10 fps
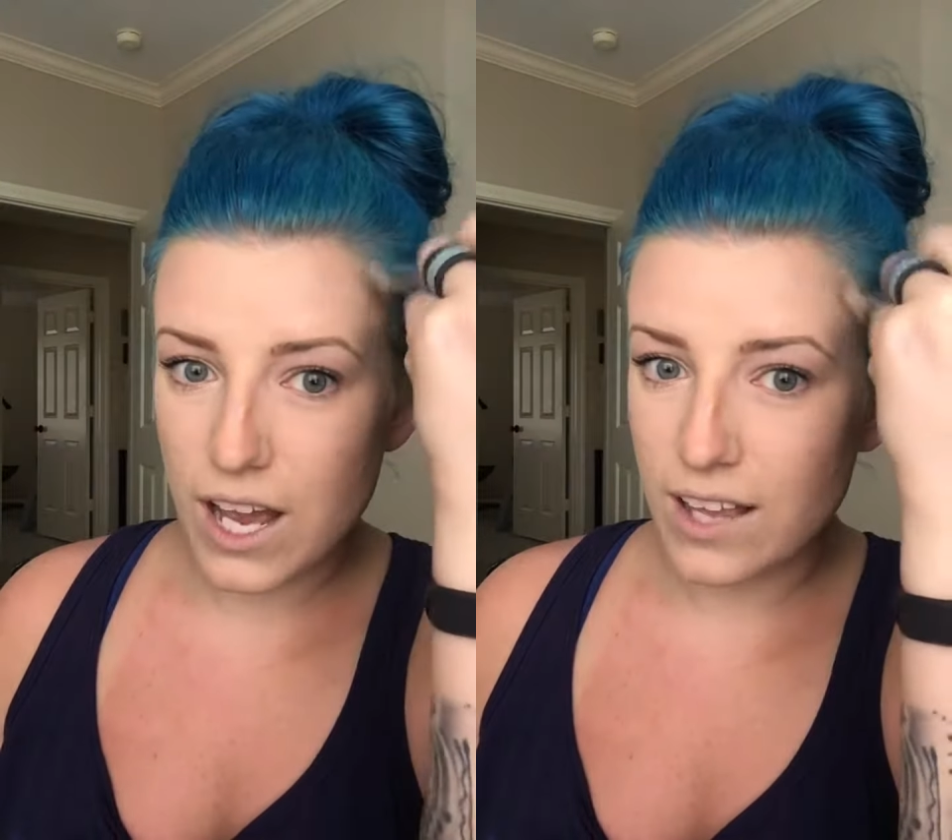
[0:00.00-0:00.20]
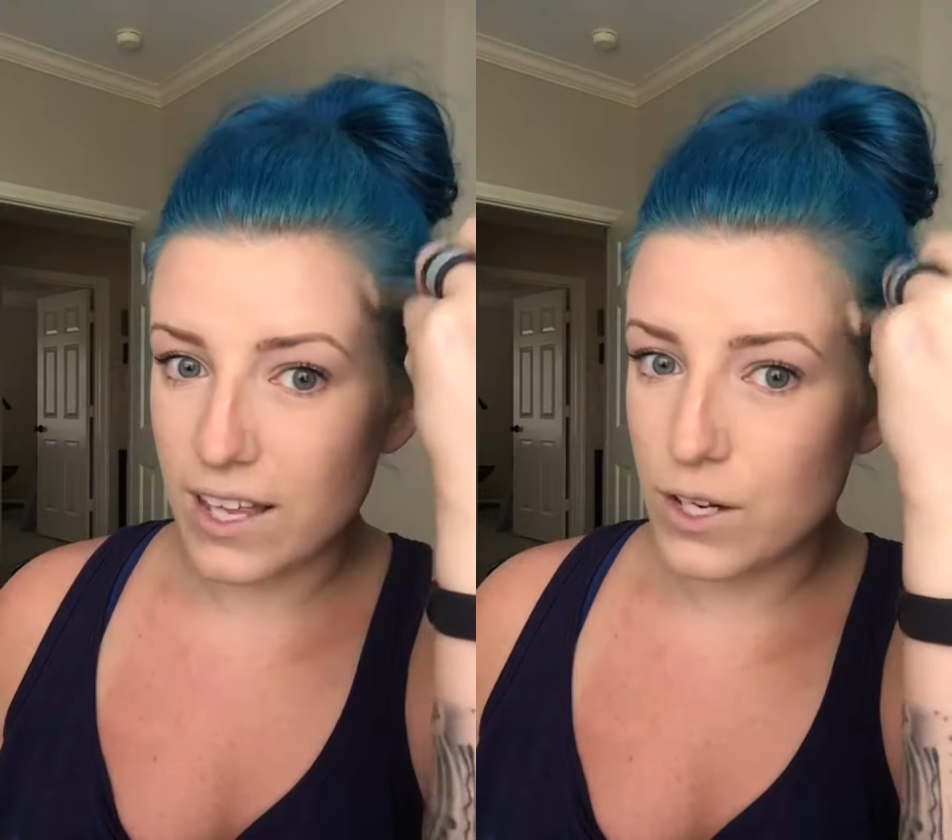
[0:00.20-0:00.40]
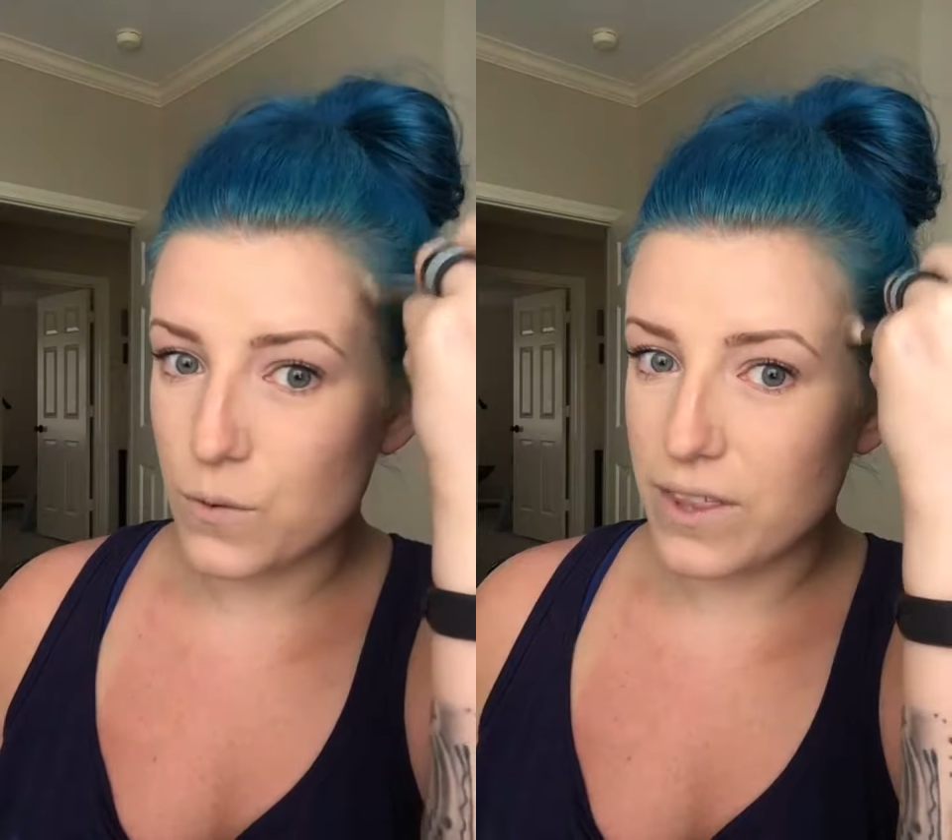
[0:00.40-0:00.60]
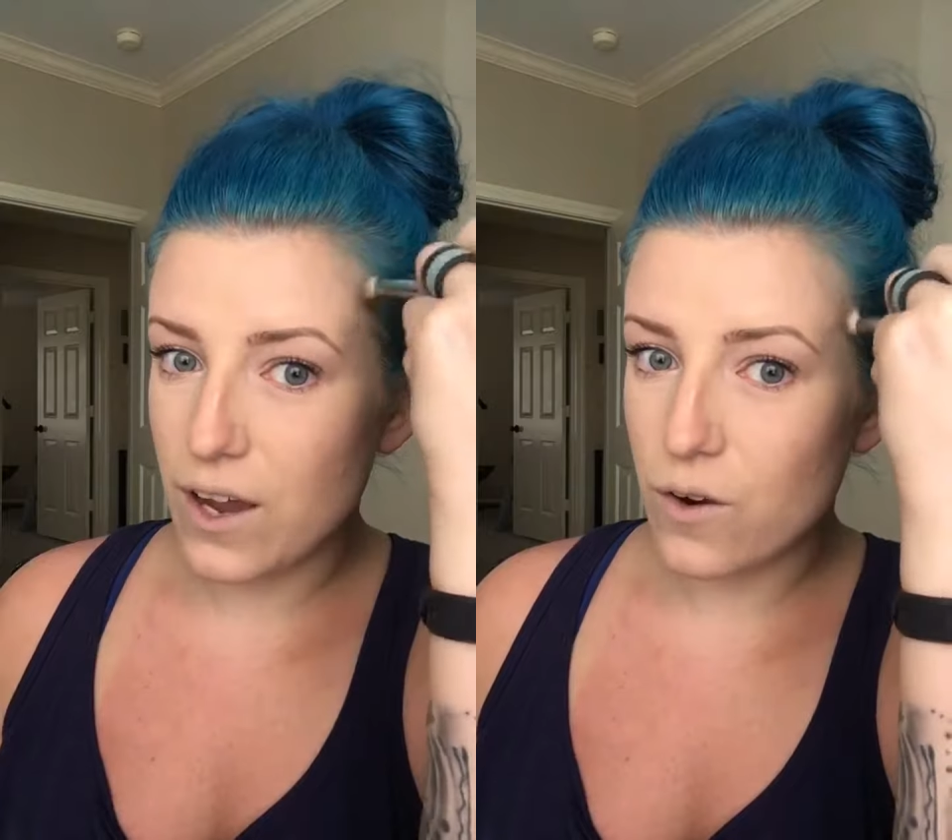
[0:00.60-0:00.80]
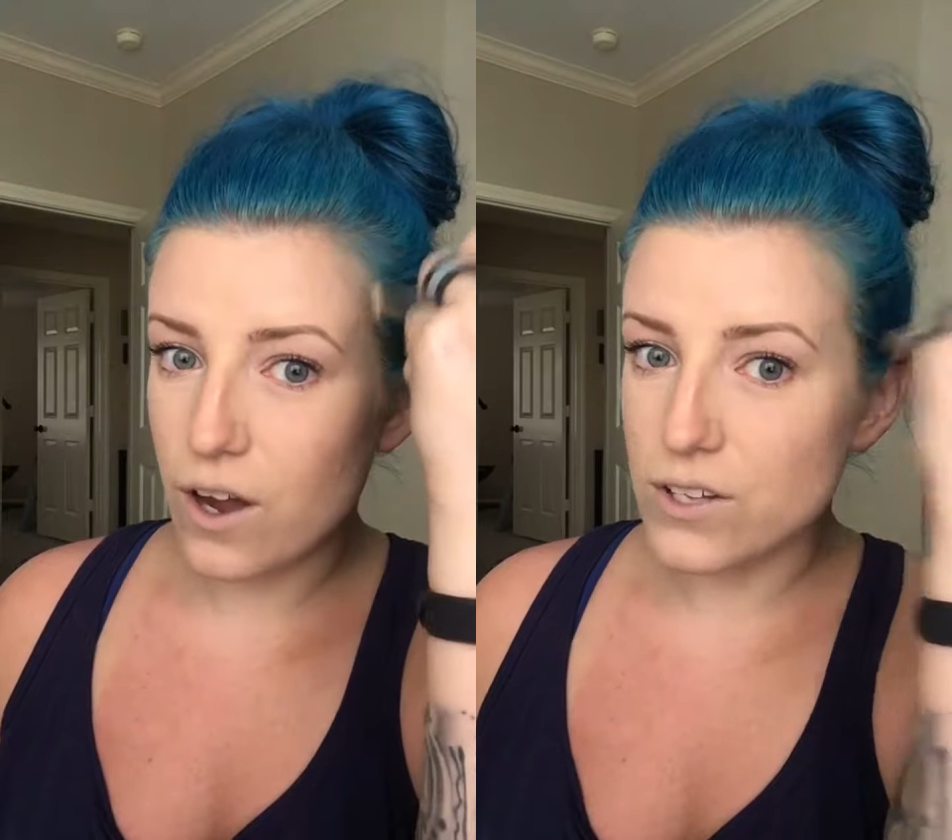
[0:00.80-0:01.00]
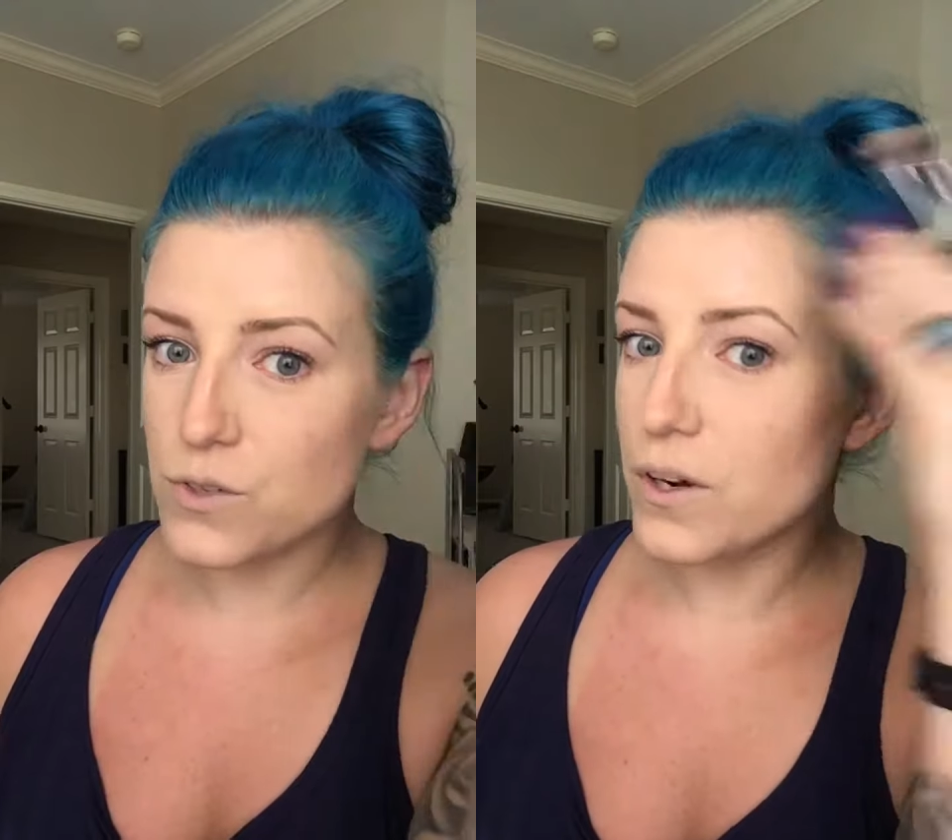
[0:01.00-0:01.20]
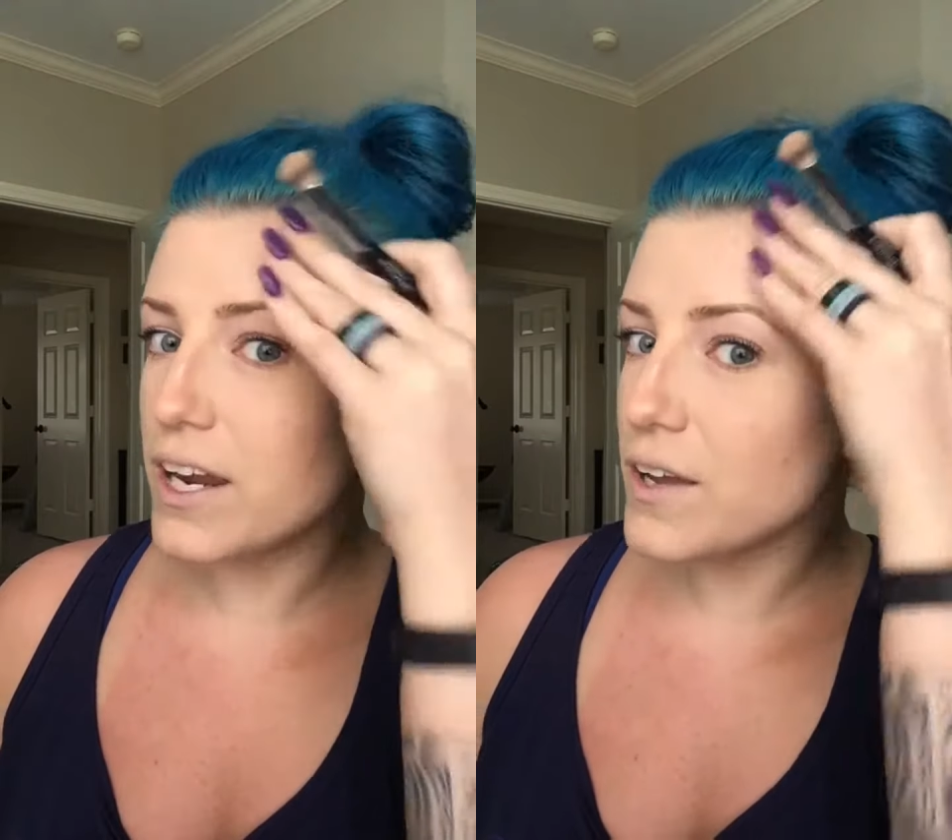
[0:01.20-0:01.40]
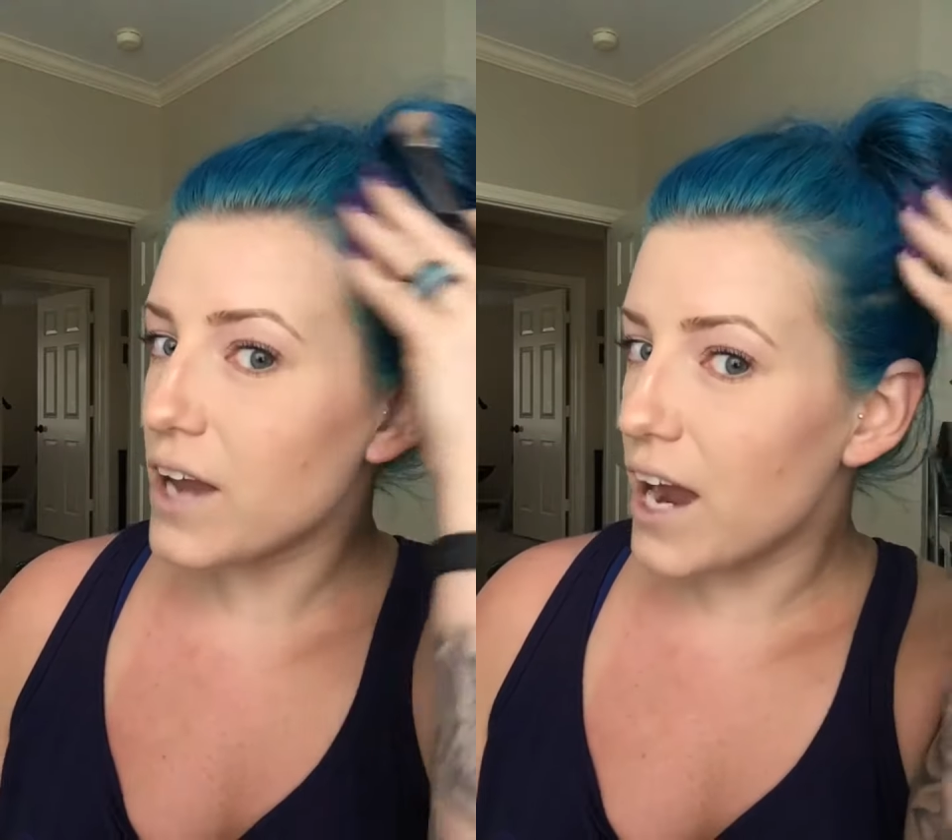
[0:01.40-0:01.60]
highlighter without contouring.